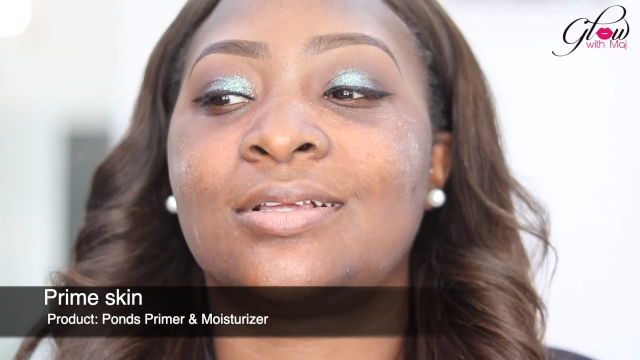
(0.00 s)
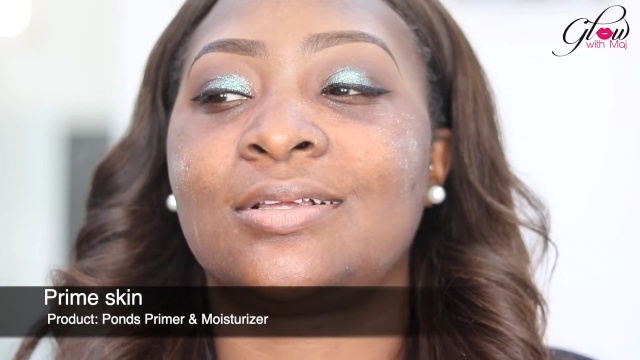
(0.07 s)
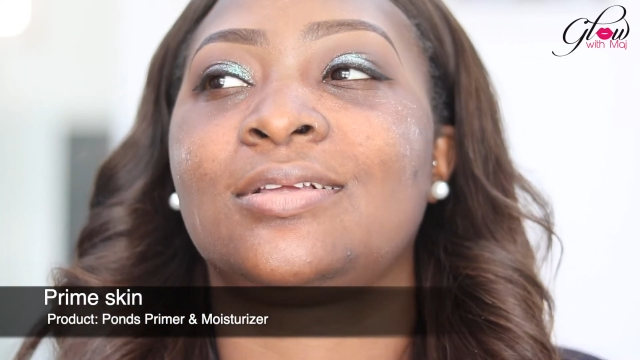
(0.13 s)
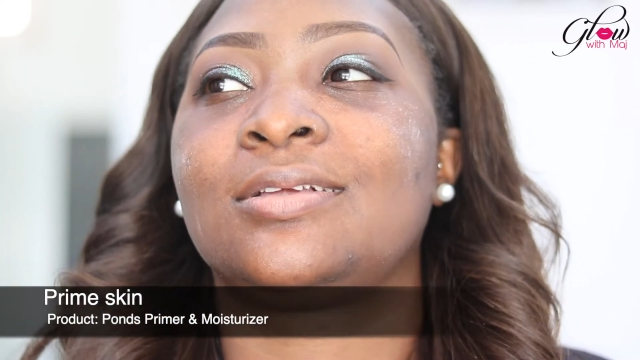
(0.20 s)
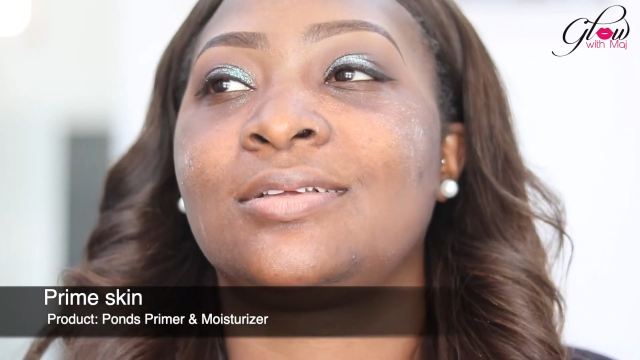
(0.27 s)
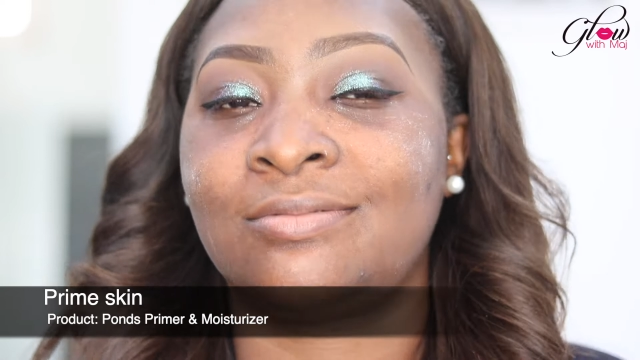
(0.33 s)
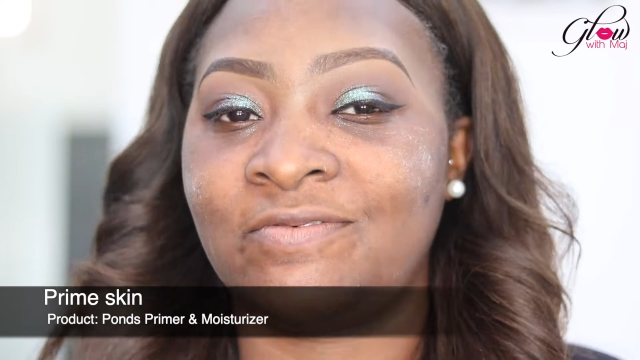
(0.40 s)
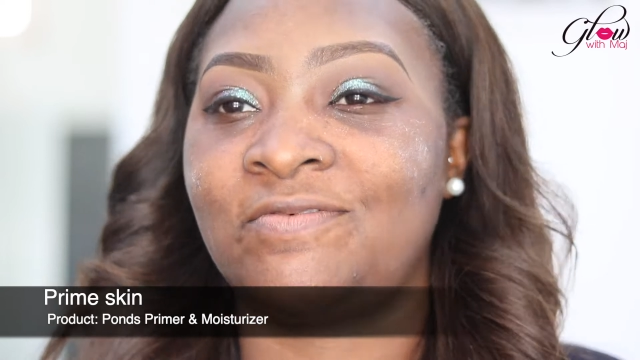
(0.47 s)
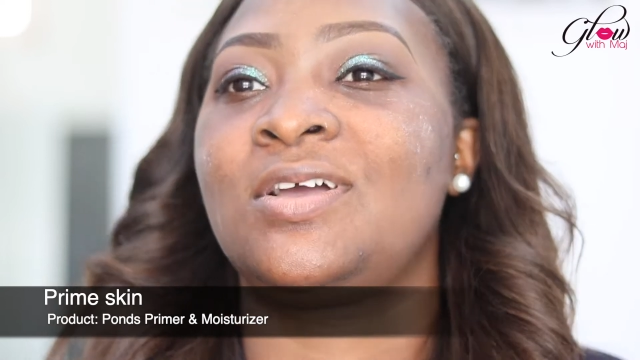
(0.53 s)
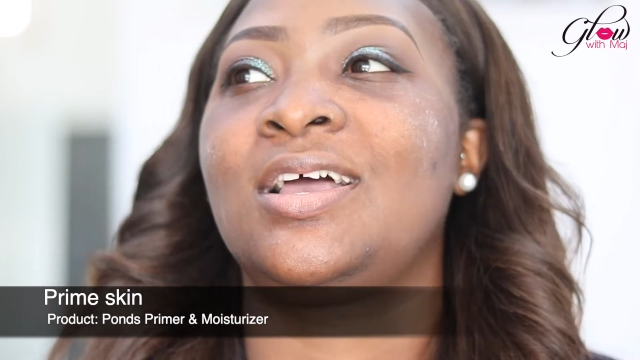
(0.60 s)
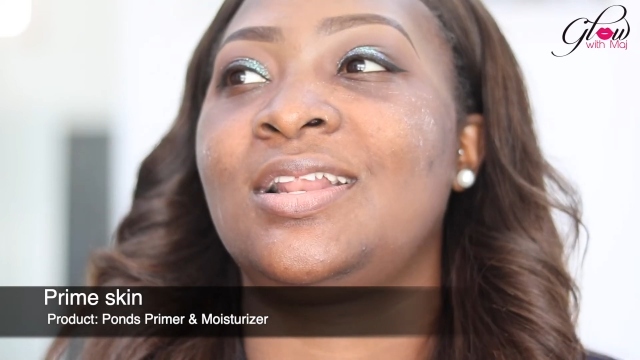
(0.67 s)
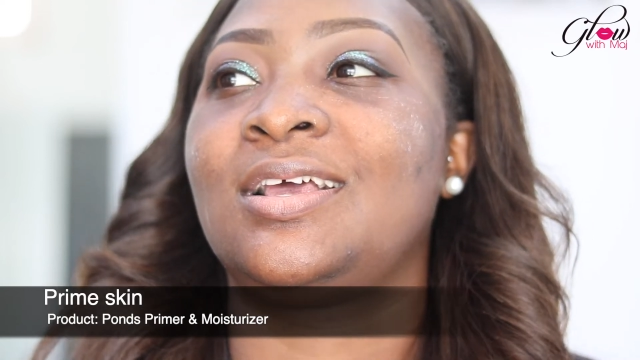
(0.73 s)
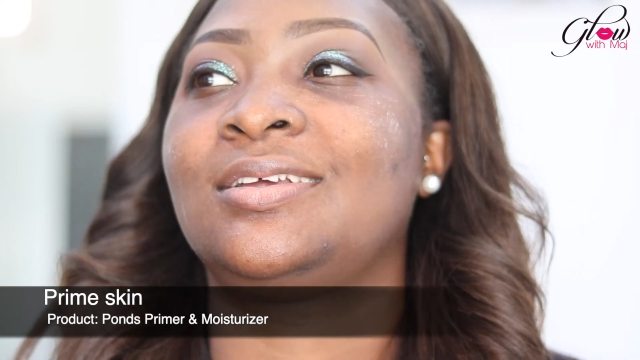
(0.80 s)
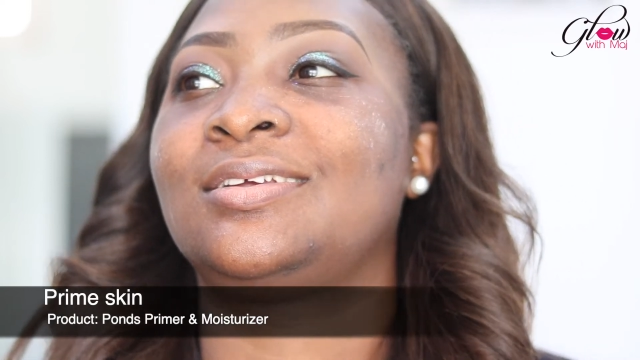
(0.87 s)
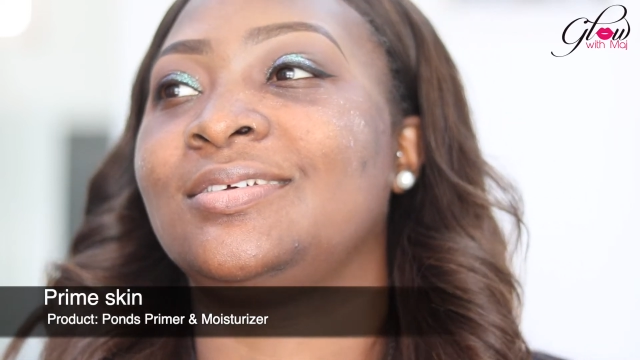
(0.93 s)
I'm
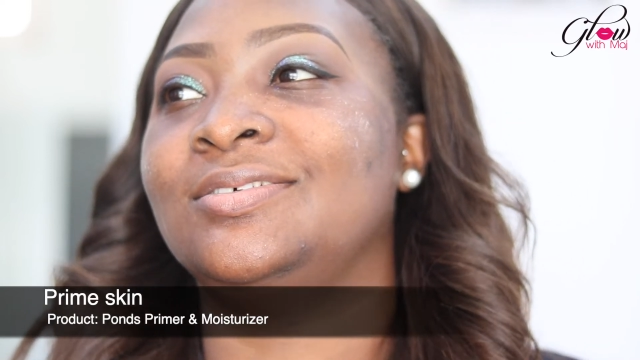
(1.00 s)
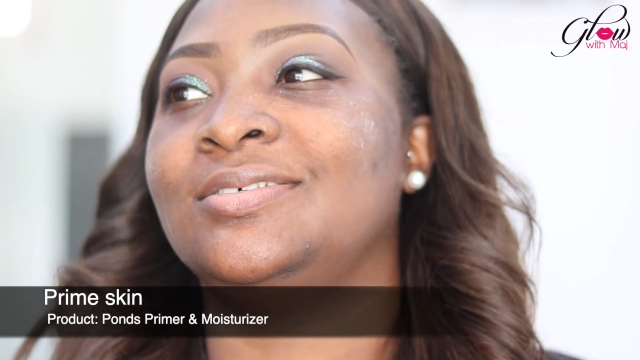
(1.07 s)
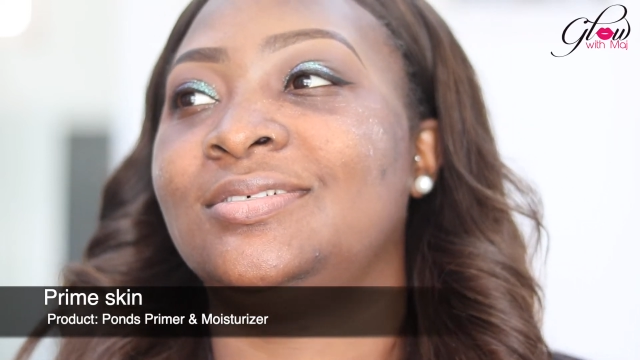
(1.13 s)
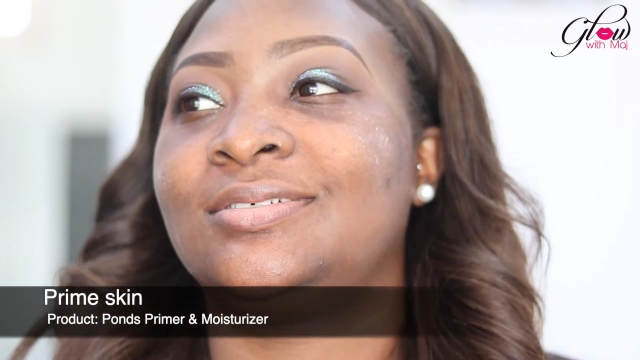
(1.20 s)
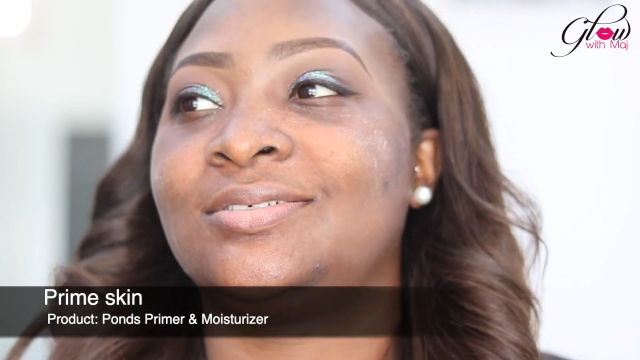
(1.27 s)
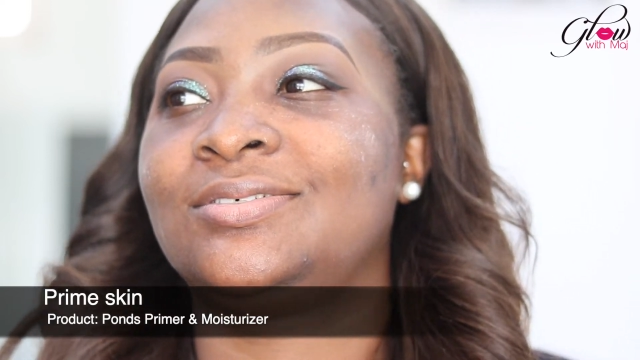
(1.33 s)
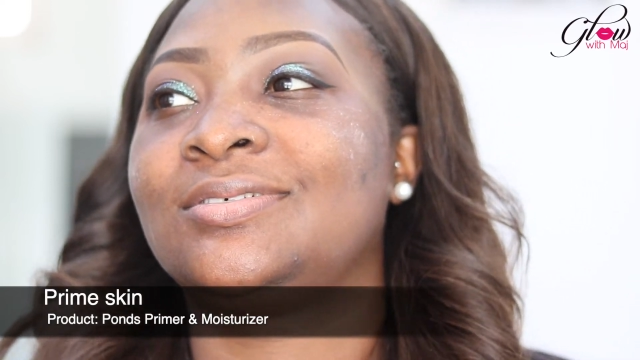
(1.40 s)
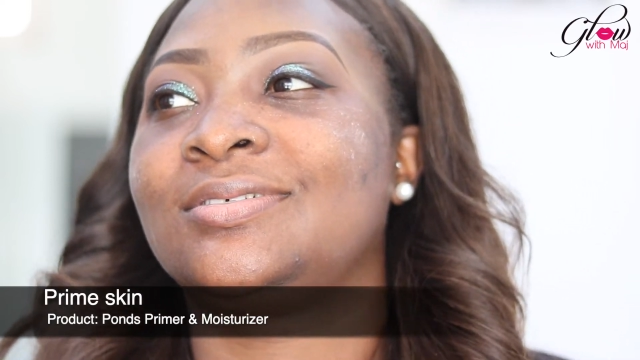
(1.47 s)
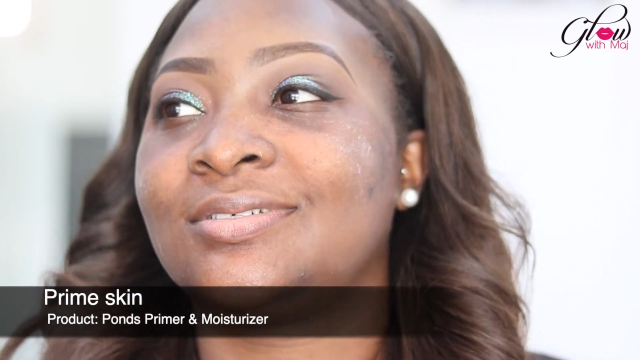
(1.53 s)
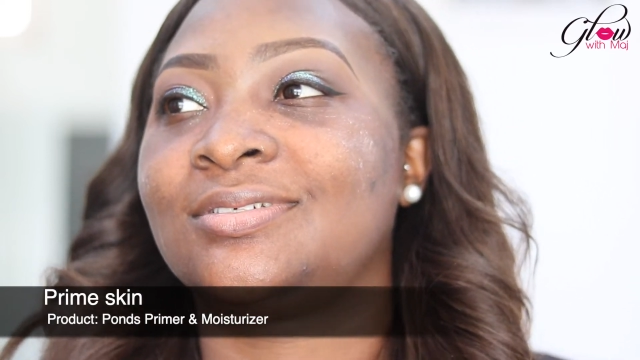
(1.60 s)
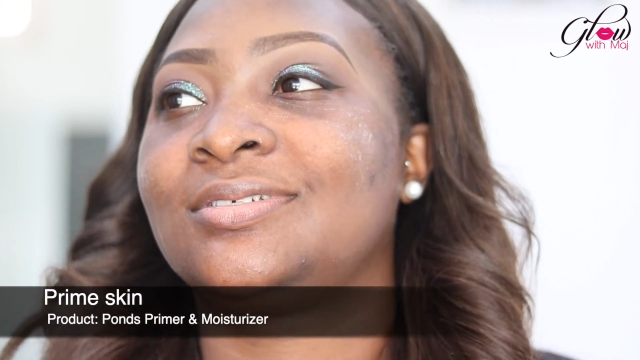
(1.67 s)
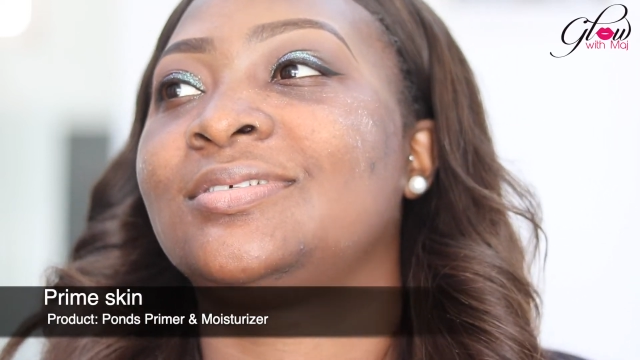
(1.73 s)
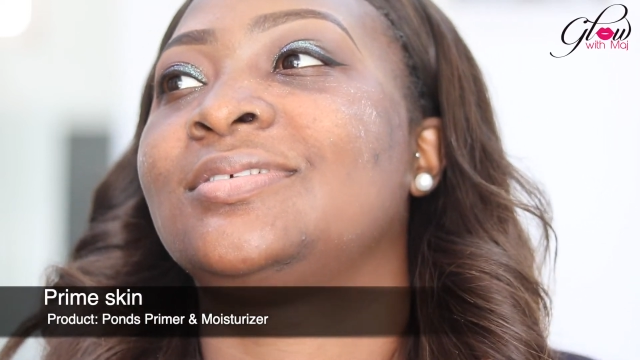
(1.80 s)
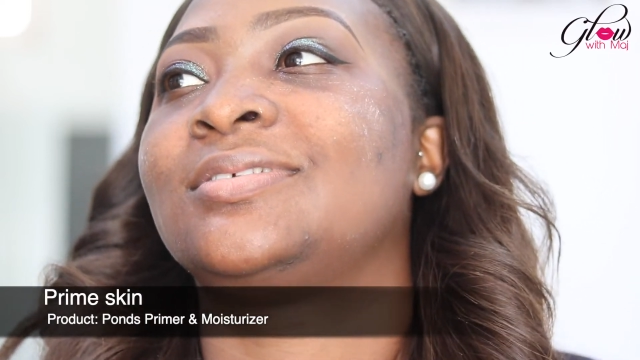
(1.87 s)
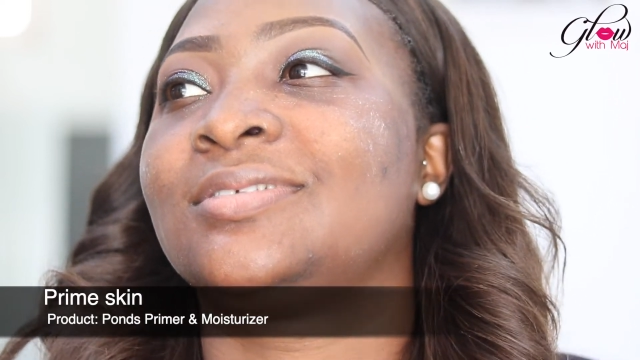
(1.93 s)
priming her skin
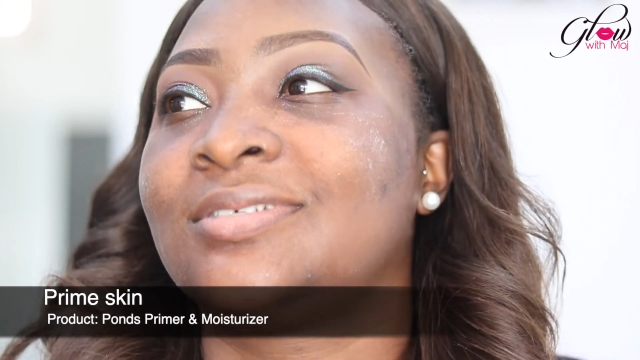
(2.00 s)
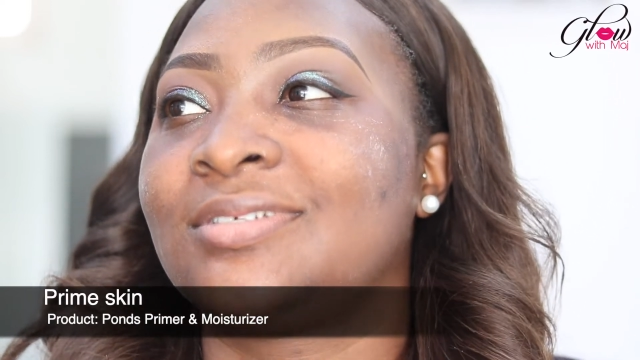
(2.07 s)
now.